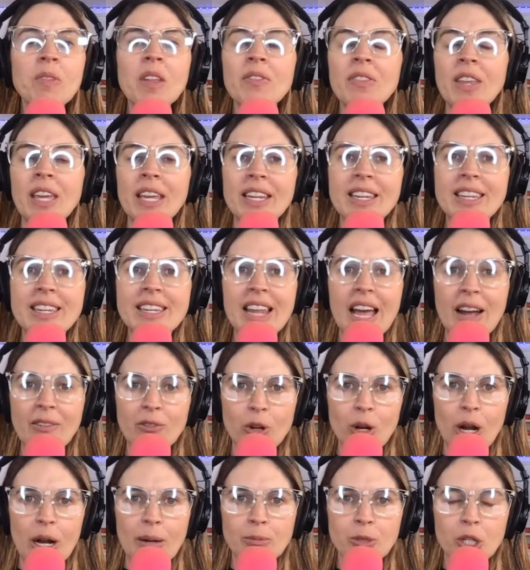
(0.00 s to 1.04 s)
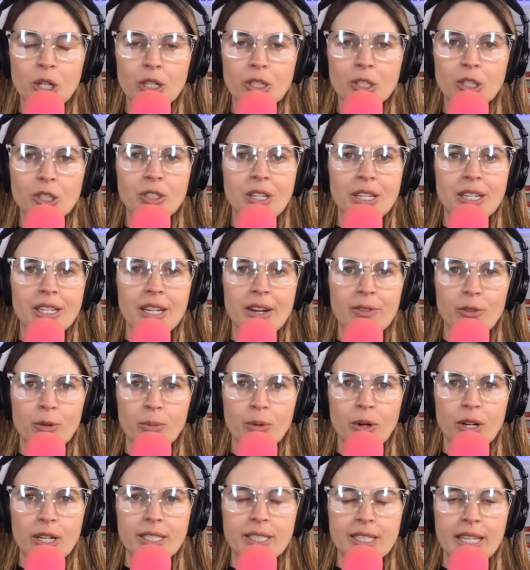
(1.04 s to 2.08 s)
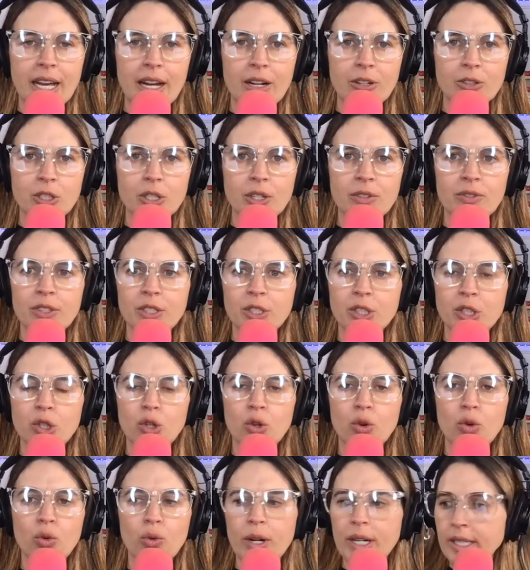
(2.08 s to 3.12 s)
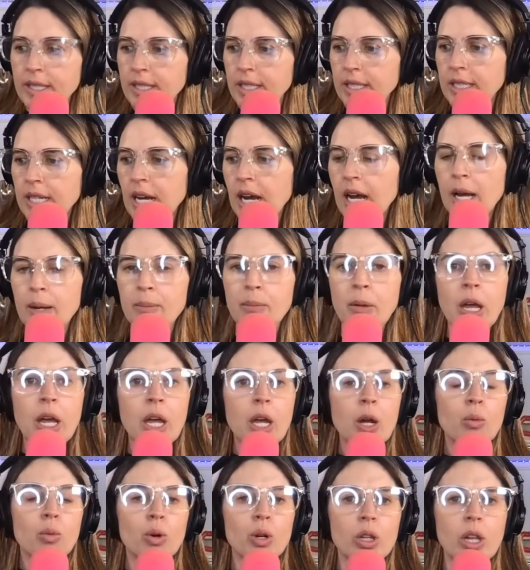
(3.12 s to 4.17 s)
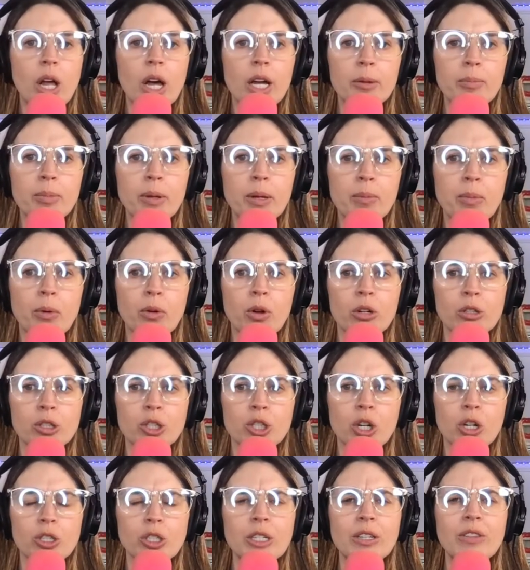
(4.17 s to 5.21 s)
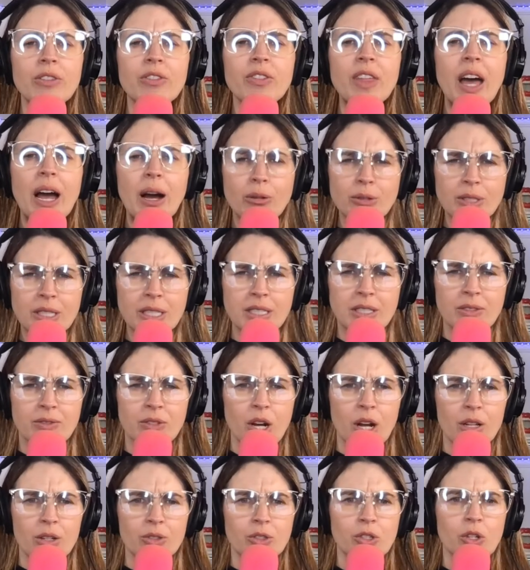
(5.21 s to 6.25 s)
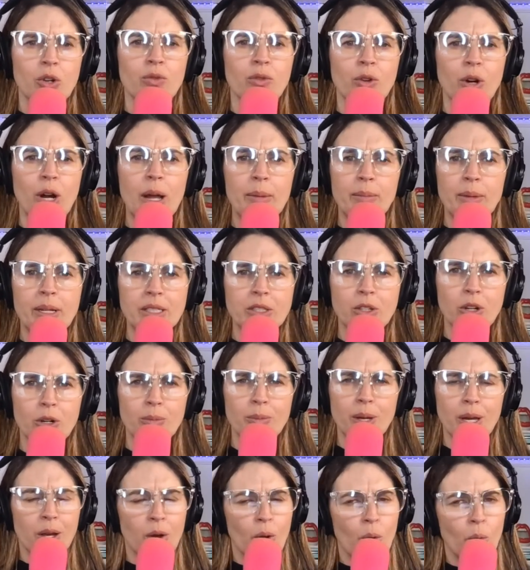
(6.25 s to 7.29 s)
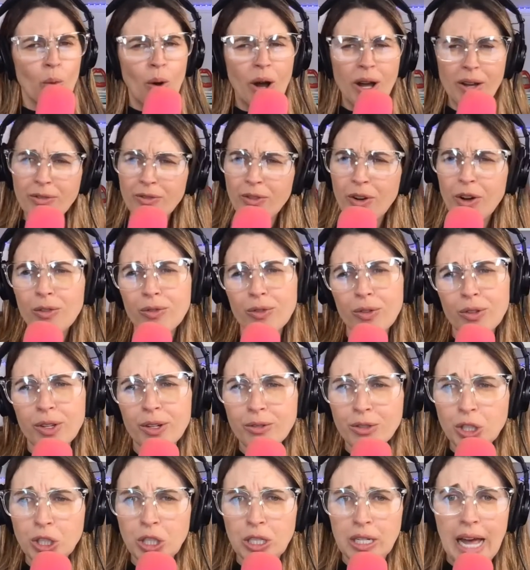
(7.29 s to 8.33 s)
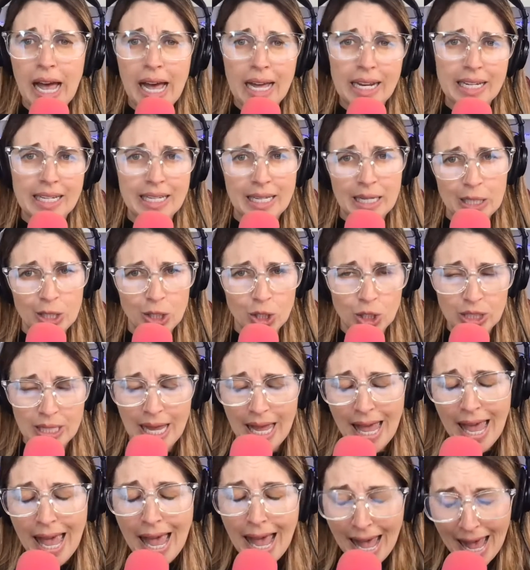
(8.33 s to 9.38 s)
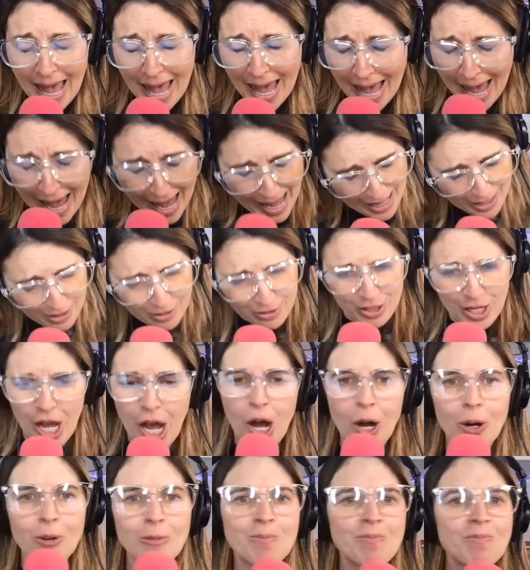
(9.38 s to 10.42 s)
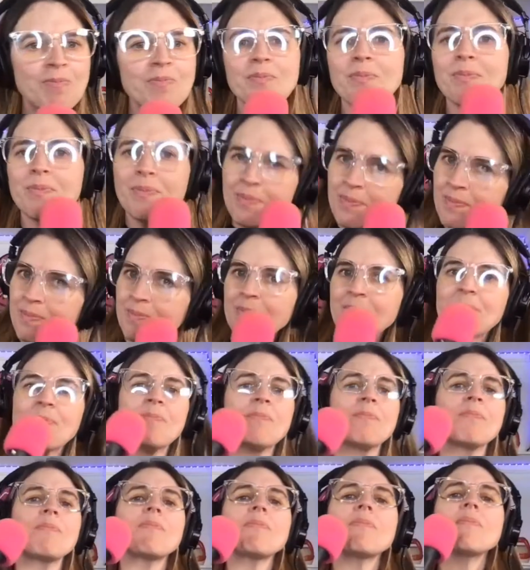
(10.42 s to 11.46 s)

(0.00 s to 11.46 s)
They never upcharge, they never price gouge in this crazy time where a lot of people are charging thousands of dollars over MSRP. Why fall for those shenanigans? Hell no. Mm -mm.